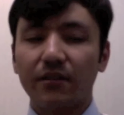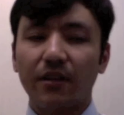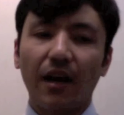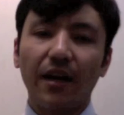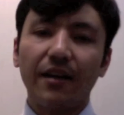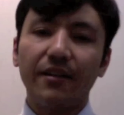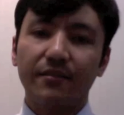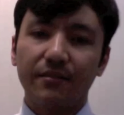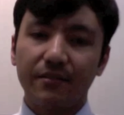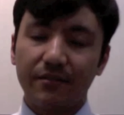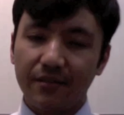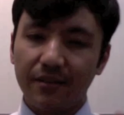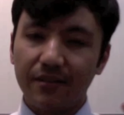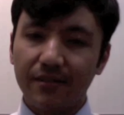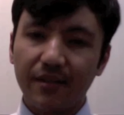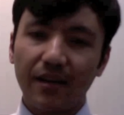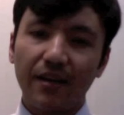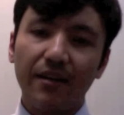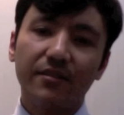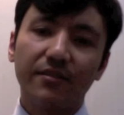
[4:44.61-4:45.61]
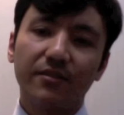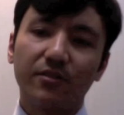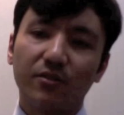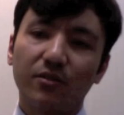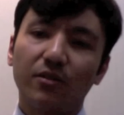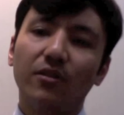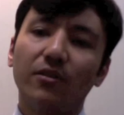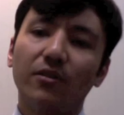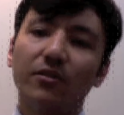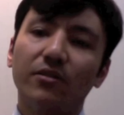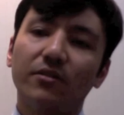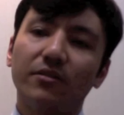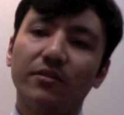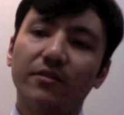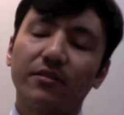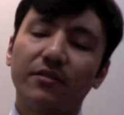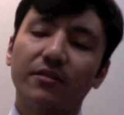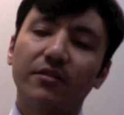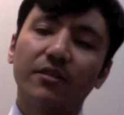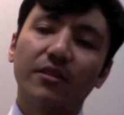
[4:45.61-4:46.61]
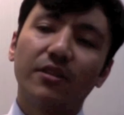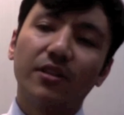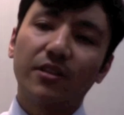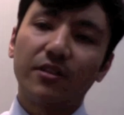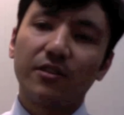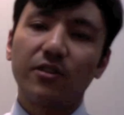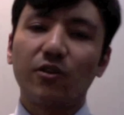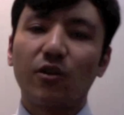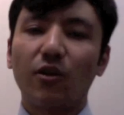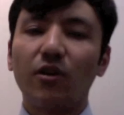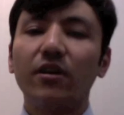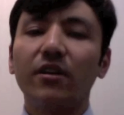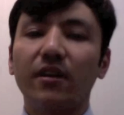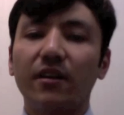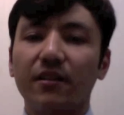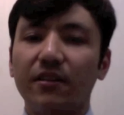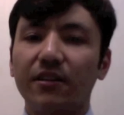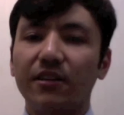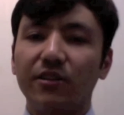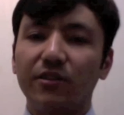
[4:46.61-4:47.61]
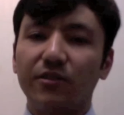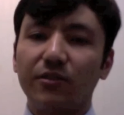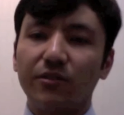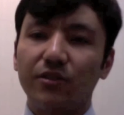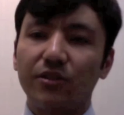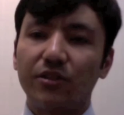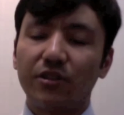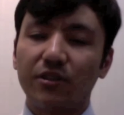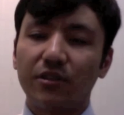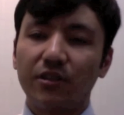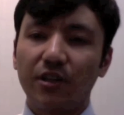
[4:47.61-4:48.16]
I decided to learn the Korean language